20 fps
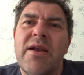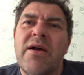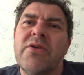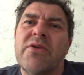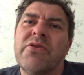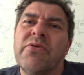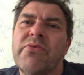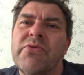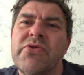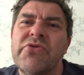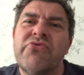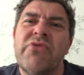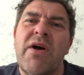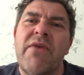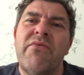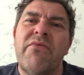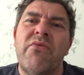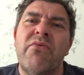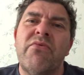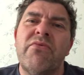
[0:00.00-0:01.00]
I don't want to
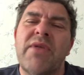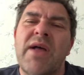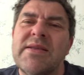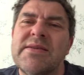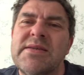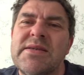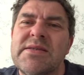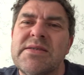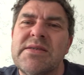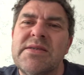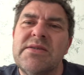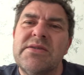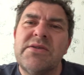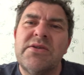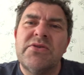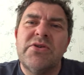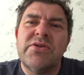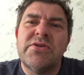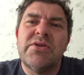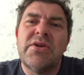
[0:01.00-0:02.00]
travel that distance to
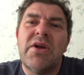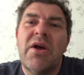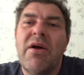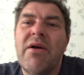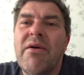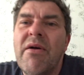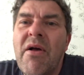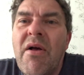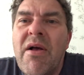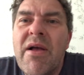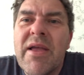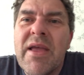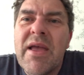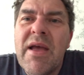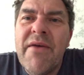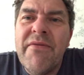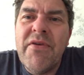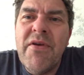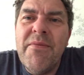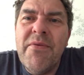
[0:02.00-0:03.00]
just get
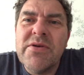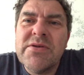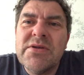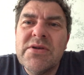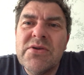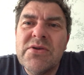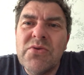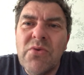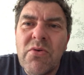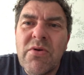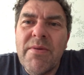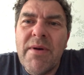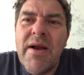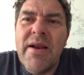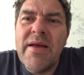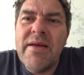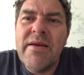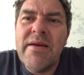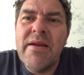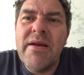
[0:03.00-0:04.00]
a few books to talk about
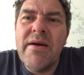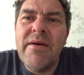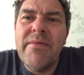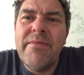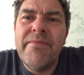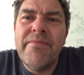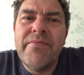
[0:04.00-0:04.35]
it, you know?